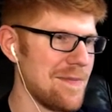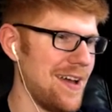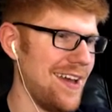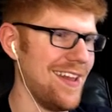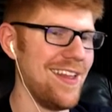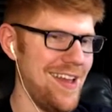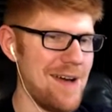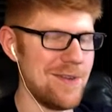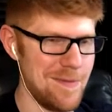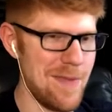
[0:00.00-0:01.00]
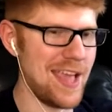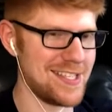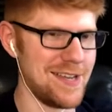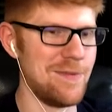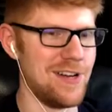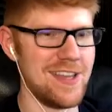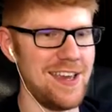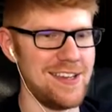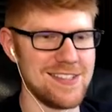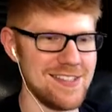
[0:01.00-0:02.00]
but I'm gonna make someone
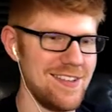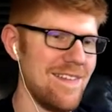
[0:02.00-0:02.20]
kiss.